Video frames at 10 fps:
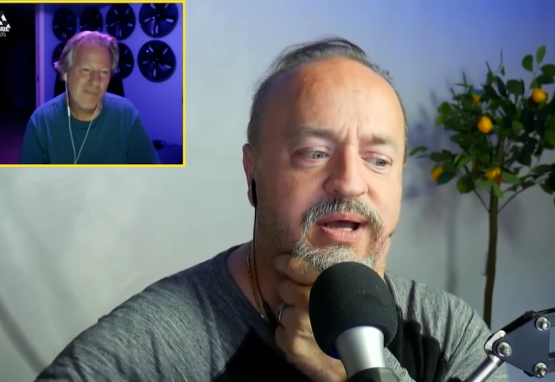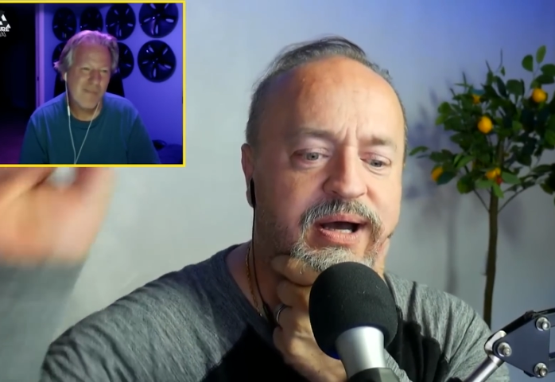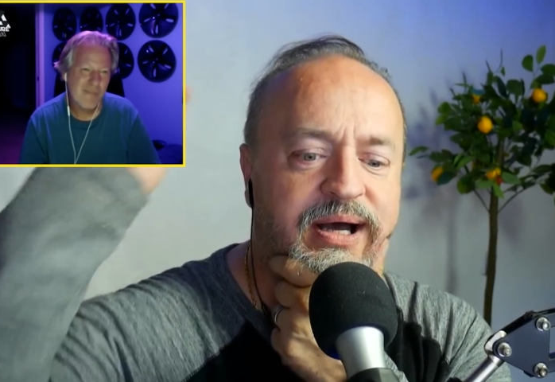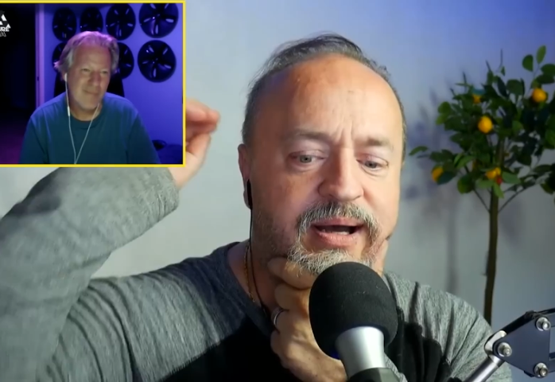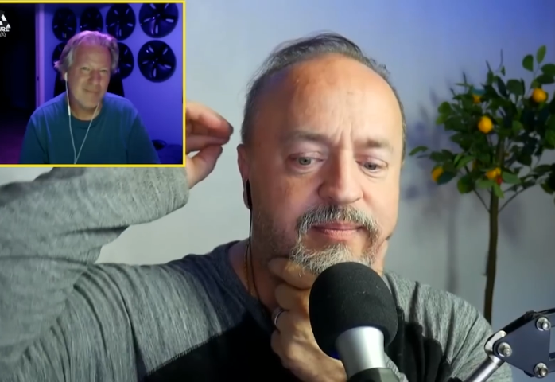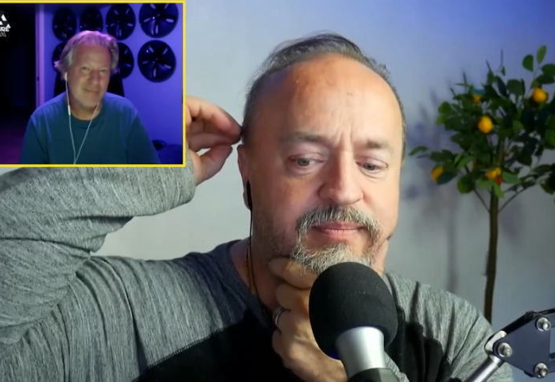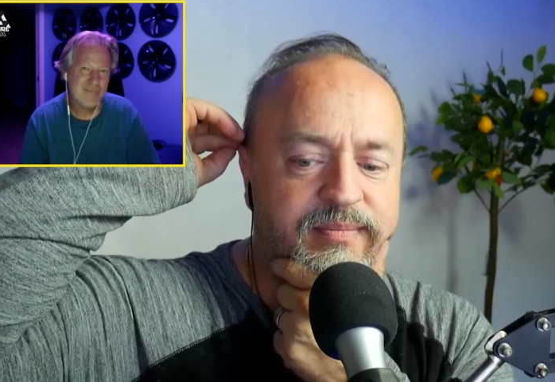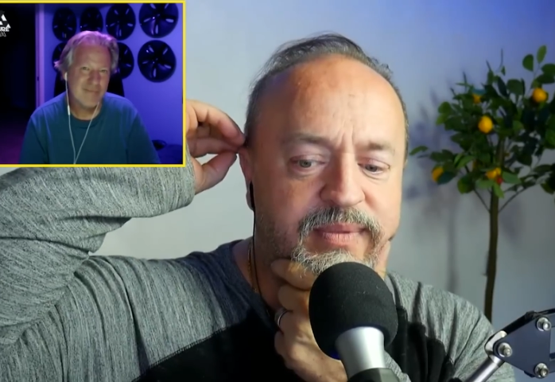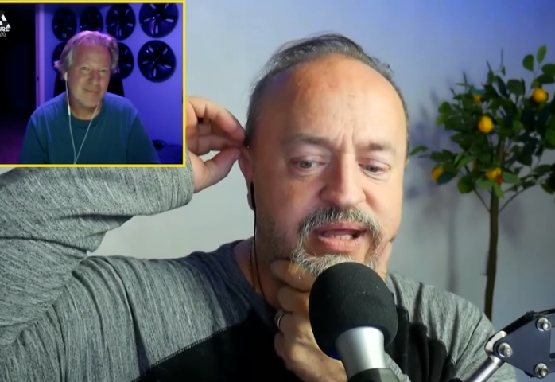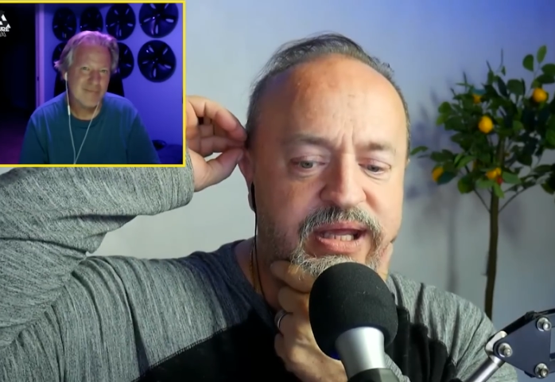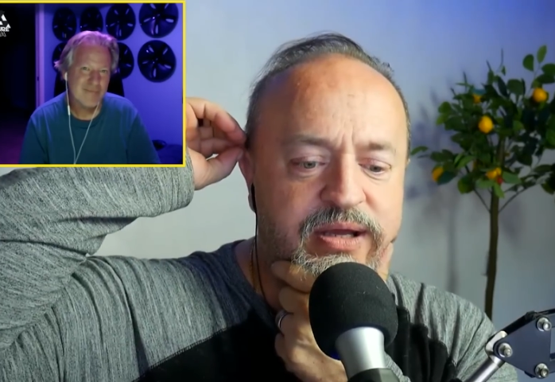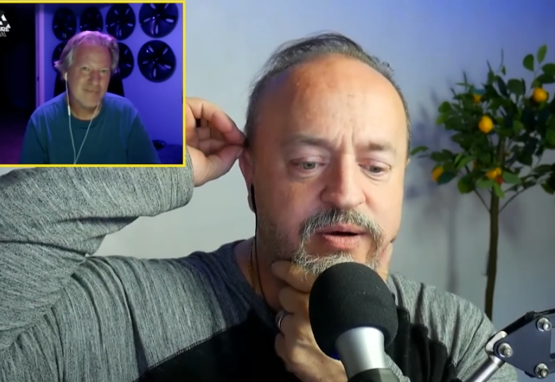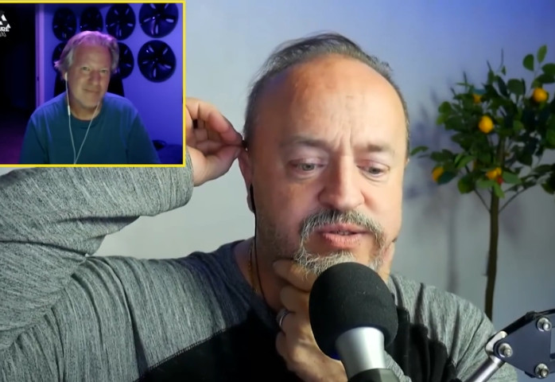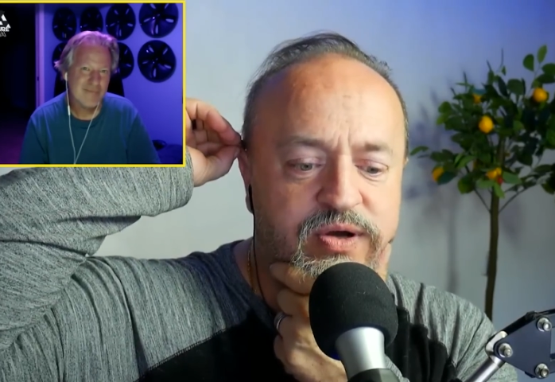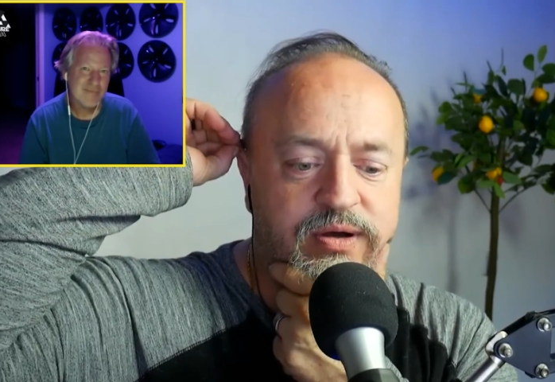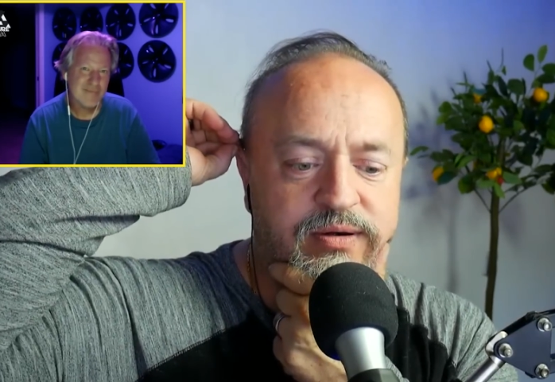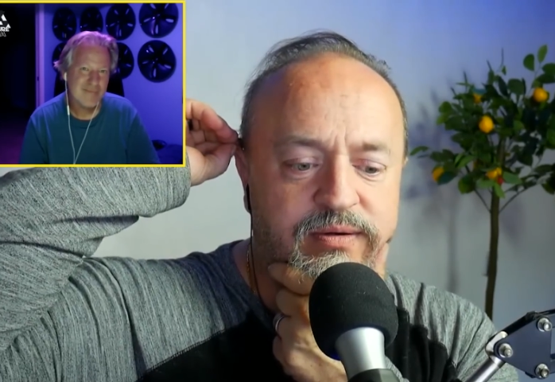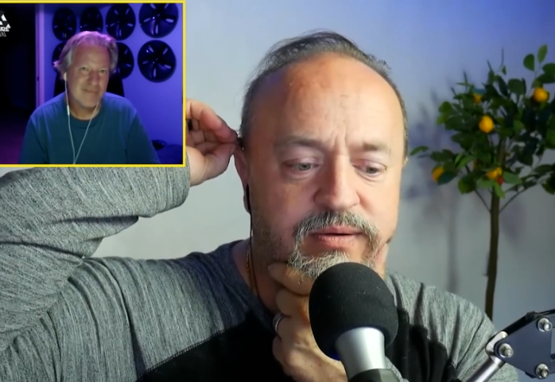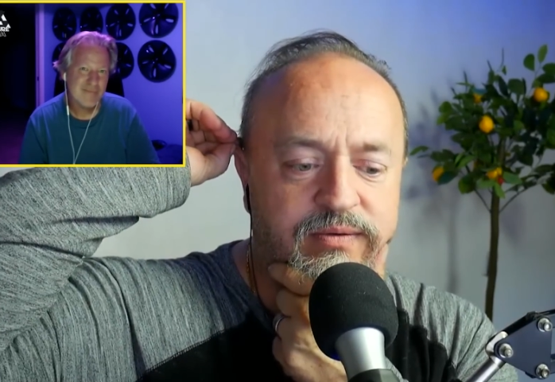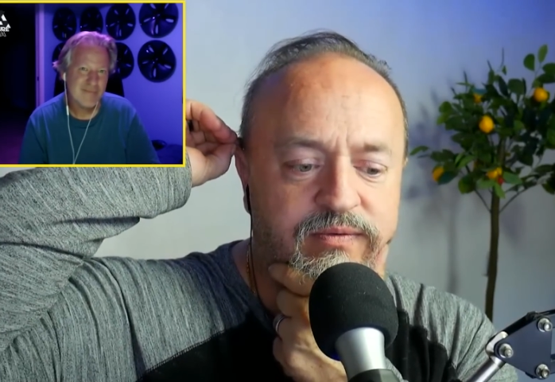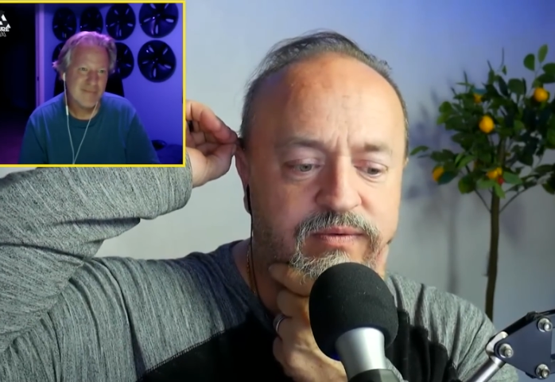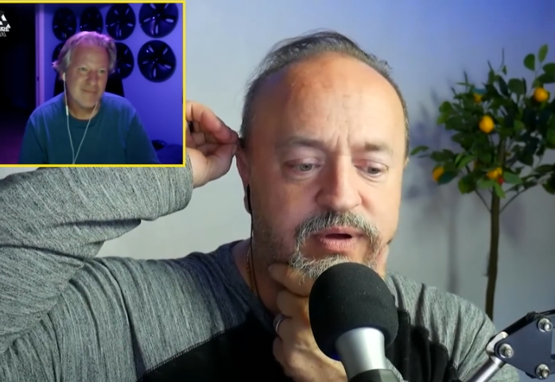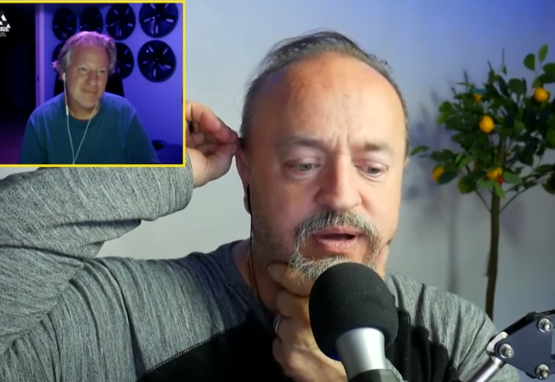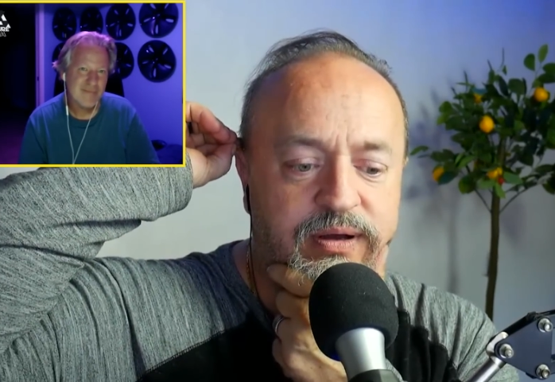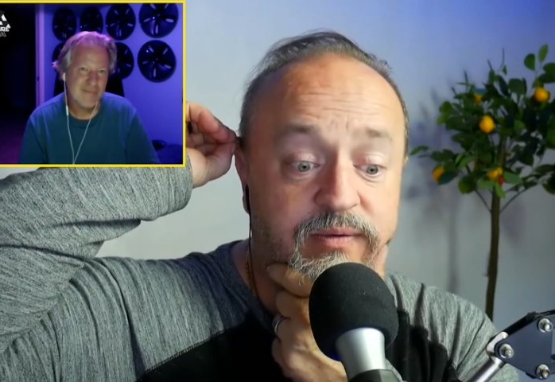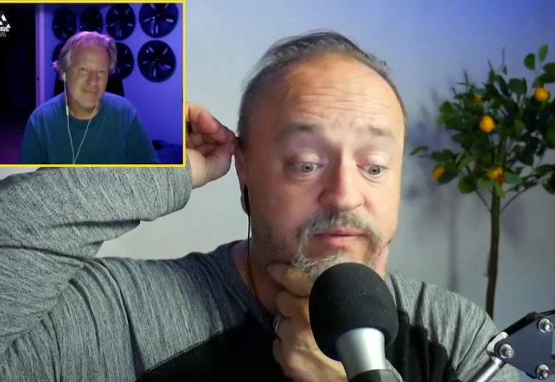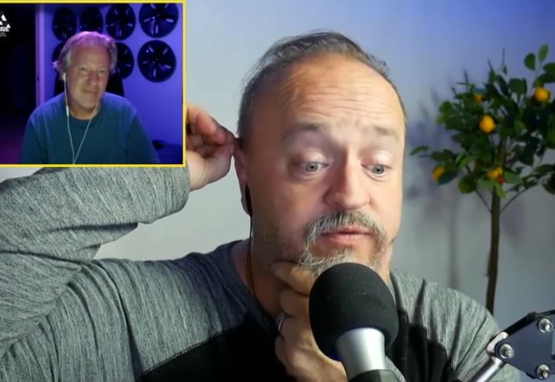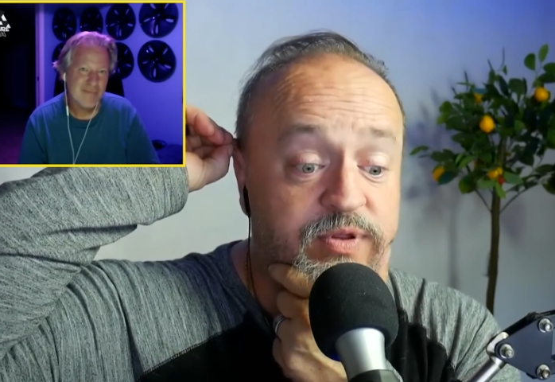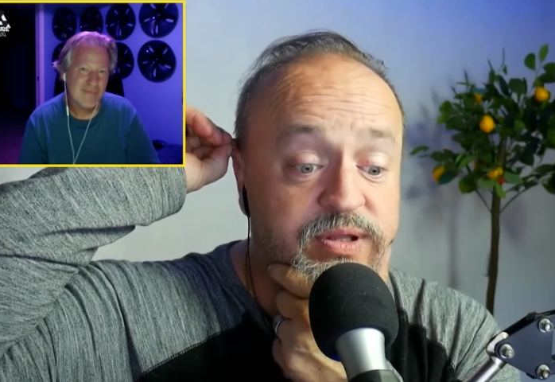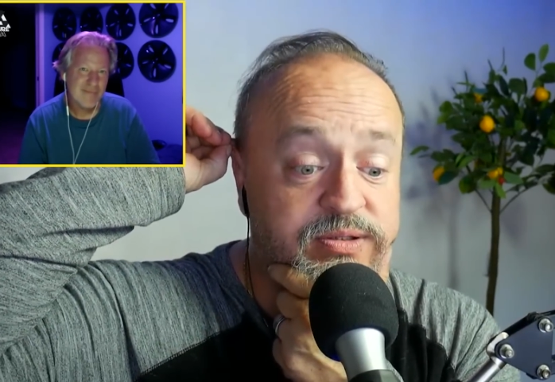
Speaker 1: Um, he goes on uh, for the,